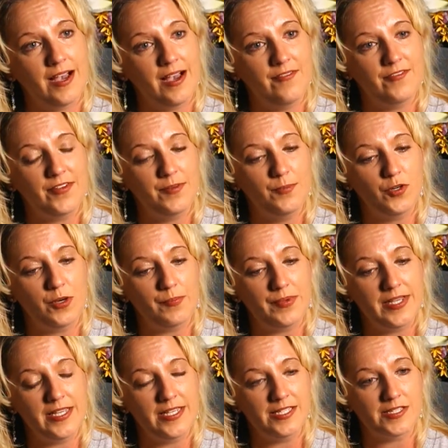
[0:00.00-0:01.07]
I feel more at
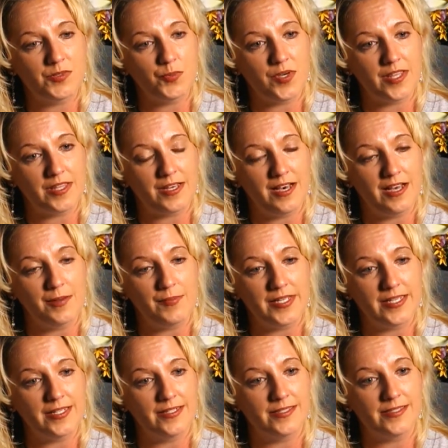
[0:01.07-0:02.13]
peace with God
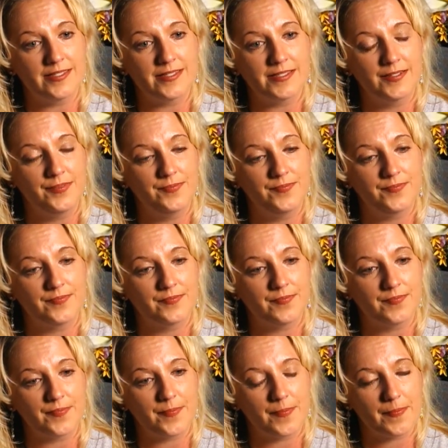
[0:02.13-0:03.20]
because,
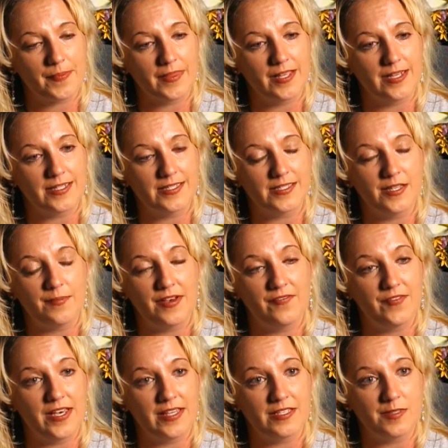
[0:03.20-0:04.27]
like I said, my
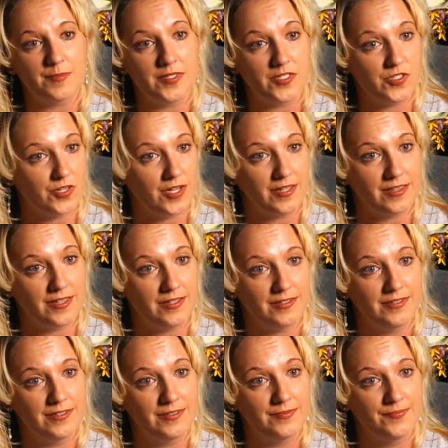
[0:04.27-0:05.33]
faith has been
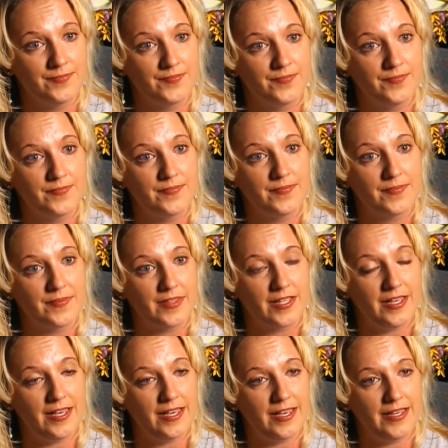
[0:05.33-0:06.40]
strengthened,
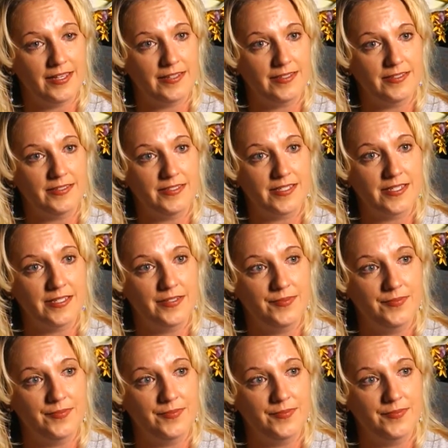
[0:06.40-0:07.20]
and